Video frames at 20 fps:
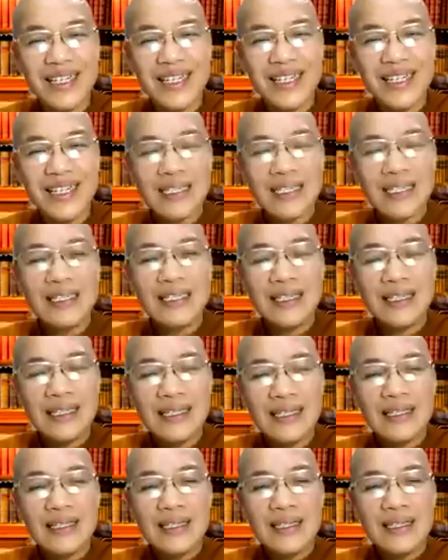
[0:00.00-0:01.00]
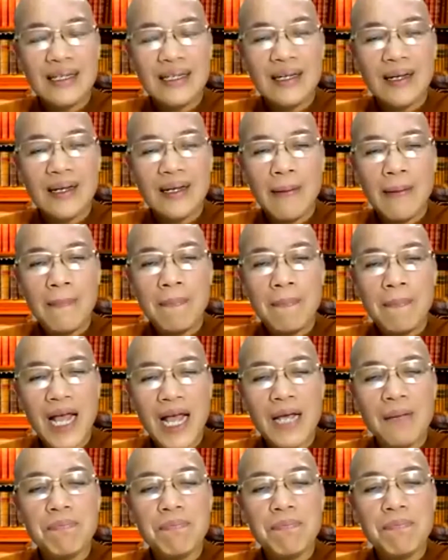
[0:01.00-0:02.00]
And uh,
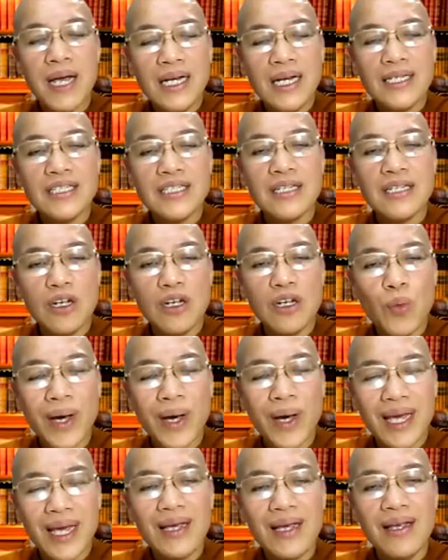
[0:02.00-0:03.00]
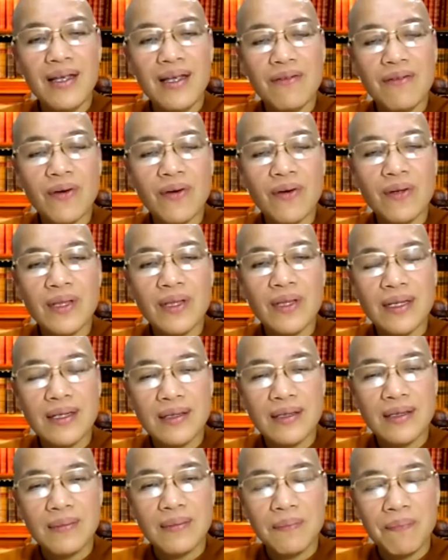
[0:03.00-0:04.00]
um, I paved the way for the
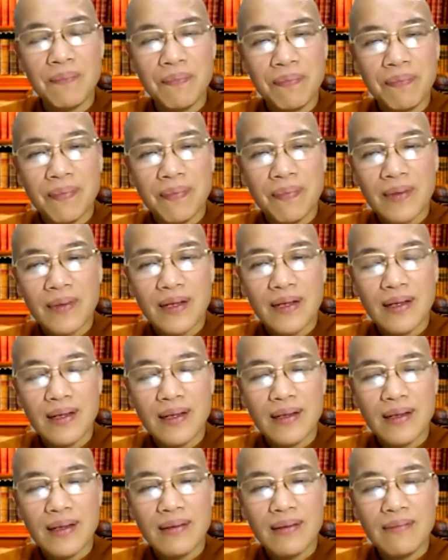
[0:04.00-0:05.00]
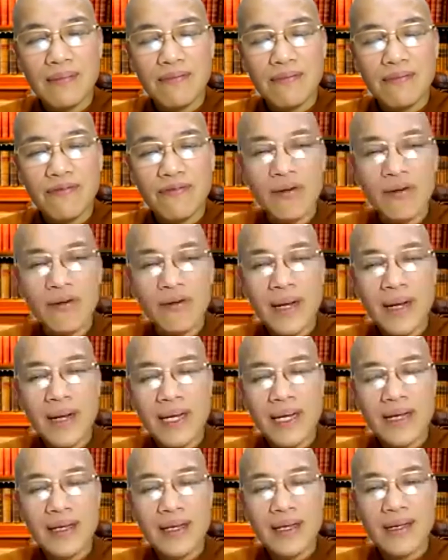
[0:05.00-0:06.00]
um, um for
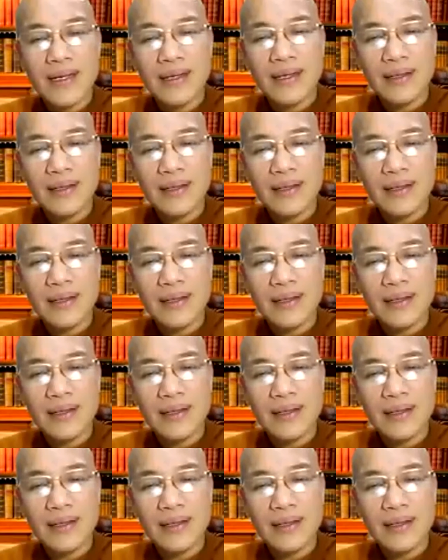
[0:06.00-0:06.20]
my